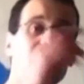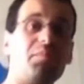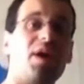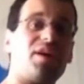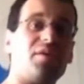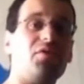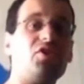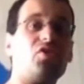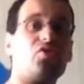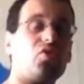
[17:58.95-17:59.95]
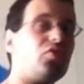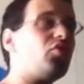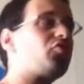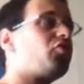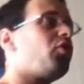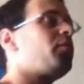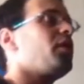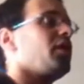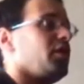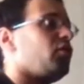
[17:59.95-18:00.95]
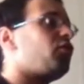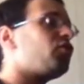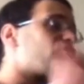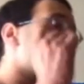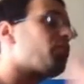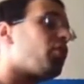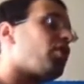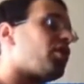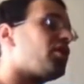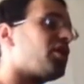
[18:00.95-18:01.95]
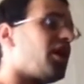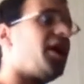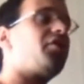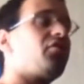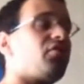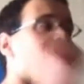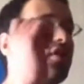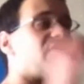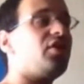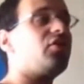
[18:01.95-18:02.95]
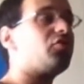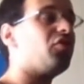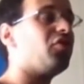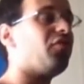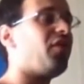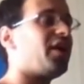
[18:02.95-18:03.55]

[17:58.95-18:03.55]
But if you're gonna make videos on YouTube, your future employer gonna